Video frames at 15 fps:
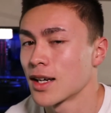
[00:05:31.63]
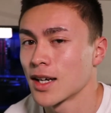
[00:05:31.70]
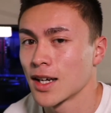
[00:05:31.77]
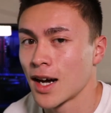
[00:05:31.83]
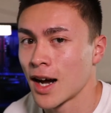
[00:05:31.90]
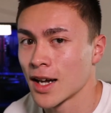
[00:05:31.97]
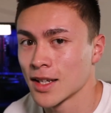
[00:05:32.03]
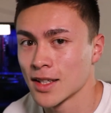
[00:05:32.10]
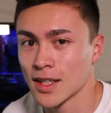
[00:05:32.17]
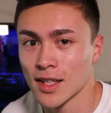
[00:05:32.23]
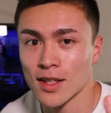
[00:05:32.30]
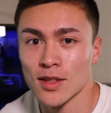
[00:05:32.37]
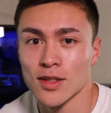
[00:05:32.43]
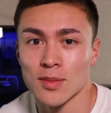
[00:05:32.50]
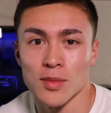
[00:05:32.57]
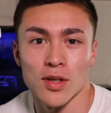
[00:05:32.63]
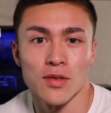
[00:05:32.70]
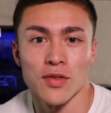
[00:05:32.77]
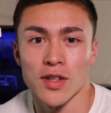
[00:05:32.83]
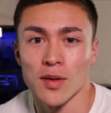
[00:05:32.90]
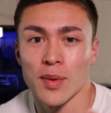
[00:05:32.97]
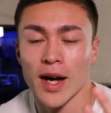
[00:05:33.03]
I need some good
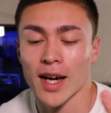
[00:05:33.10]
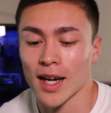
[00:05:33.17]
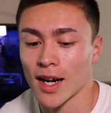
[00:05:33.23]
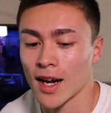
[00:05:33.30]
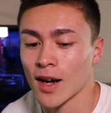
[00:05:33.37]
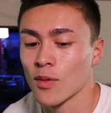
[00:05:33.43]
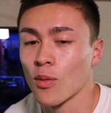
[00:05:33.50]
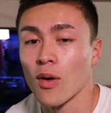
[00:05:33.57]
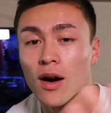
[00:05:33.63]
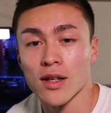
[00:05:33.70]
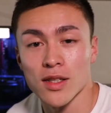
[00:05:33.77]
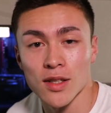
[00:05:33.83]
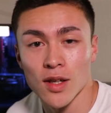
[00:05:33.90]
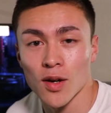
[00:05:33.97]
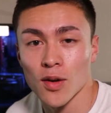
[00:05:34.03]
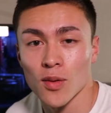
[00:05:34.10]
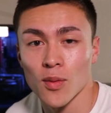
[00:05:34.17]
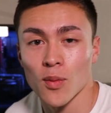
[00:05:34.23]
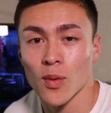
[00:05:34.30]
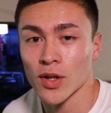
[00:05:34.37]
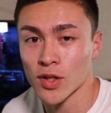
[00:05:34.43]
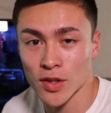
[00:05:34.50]
feedback. I want to know
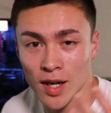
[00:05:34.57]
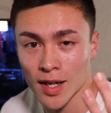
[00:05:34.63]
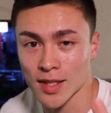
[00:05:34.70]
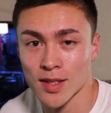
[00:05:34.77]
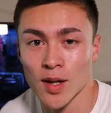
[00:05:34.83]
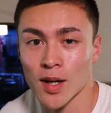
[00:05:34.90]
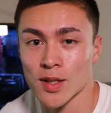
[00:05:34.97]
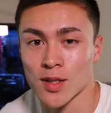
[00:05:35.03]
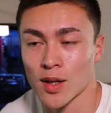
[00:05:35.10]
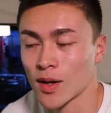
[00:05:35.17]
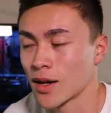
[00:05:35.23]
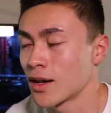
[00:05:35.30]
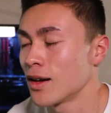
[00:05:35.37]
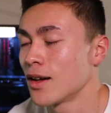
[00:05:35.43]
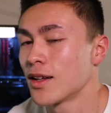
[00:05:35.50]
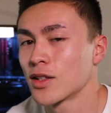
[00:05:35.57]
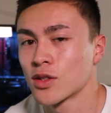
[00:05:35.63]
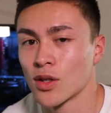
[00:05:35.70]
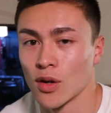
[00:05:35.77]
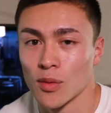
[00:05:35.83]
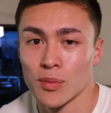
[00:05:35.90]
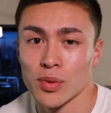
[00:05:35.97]
what your guys' thoughts are.
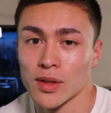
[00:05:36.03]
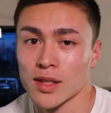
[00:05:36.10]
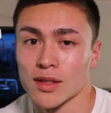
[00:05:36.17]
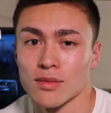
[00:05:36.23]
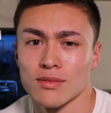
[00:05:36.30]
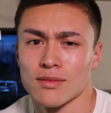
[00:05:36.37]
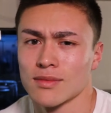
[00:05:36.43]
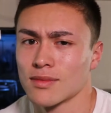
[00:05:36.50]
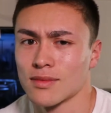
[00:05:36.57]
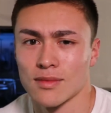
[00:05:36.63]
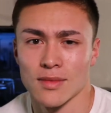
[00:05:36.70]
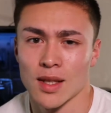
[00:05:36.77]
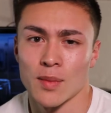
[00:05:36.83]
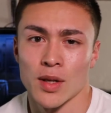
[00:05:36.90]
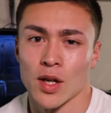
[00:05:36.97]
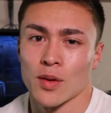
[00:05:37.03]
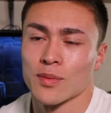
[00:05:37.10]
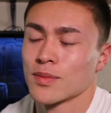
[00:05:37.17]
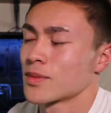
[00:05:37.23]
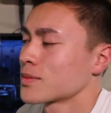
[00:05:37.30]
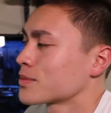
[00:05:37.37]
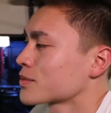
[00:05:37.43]
So please let me know.
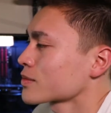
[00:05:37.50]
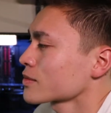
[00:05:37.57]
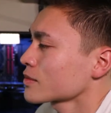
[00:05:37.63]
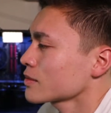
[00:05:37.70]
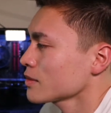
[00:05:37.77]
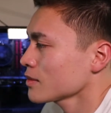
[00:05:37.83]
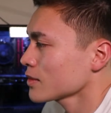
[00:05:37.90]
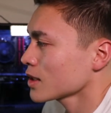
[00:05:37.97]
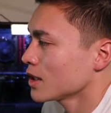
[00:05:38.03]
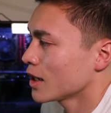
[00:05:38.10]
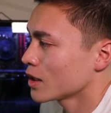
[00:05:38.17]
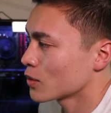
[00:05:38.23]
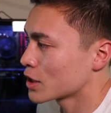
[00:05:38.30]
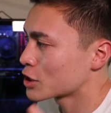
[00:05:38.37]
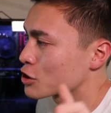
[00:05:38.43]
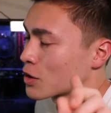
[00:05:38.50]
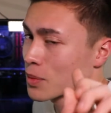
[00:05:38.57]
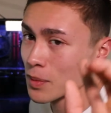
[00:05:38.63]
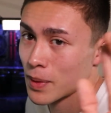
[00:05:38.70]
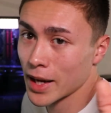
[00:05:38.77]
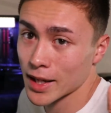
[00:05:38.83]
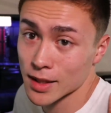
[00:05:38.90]
Anyways, jumping
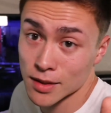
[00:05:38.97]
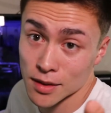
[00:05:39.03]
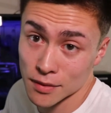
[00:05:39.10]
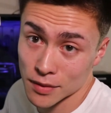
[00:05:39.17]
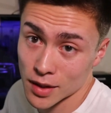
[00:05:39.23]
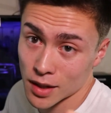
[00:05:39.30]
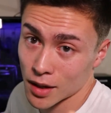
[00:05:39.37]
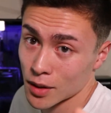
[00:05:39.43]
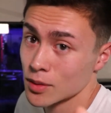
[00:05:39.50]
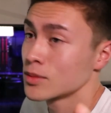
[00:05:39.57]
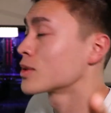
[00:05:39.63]
back into the video.